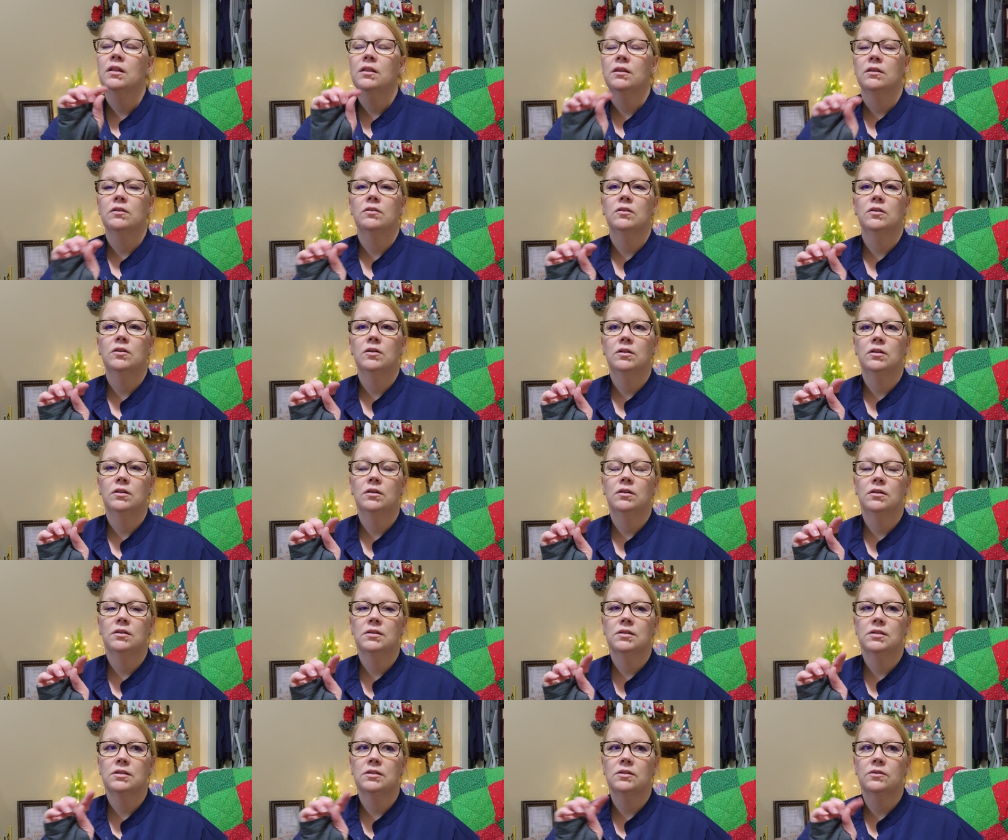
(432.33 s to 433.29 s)
little
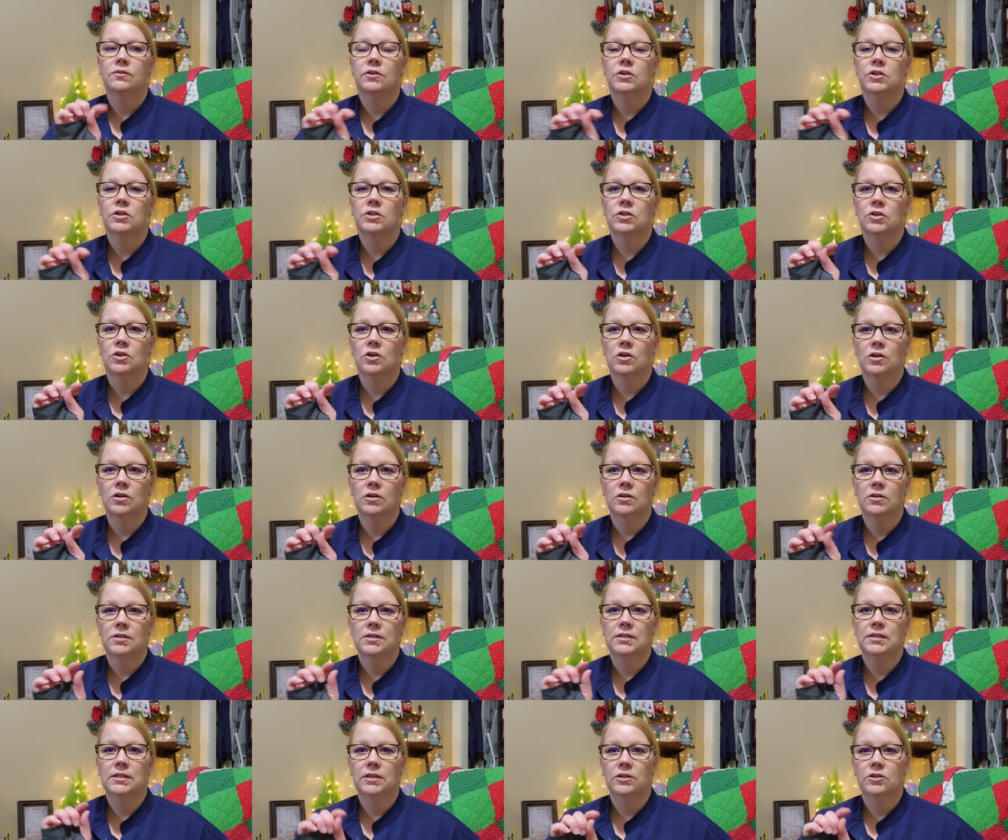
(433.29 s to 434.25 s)
silver
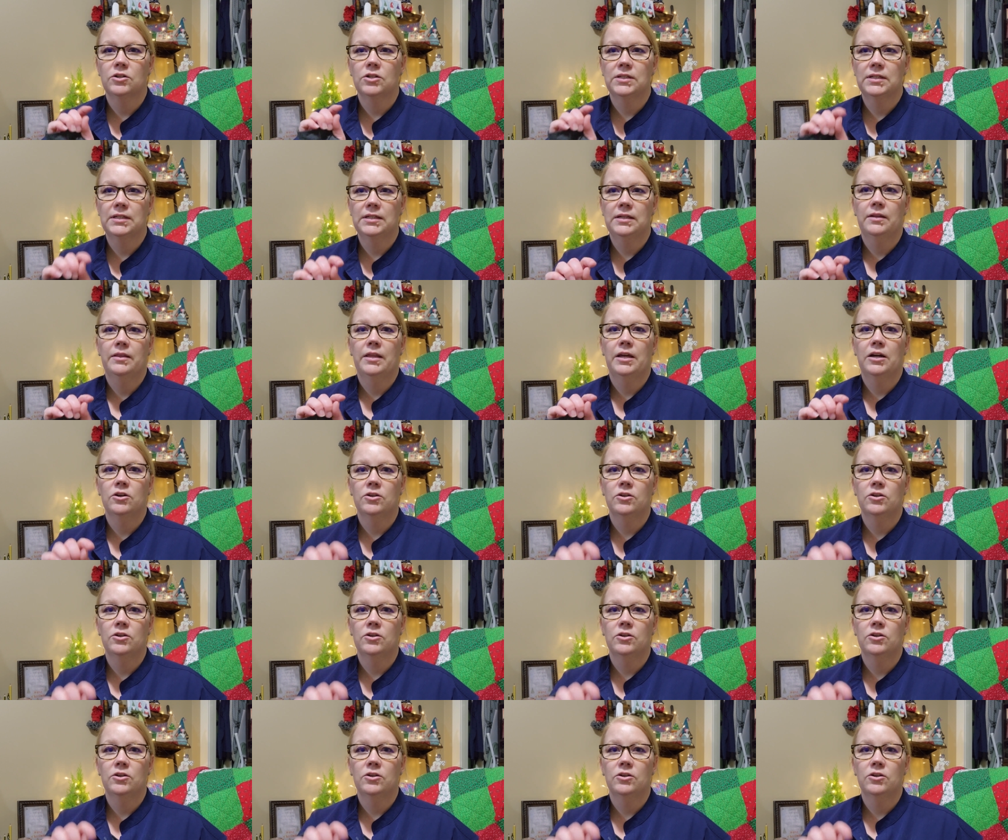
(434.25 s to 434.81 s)
circles that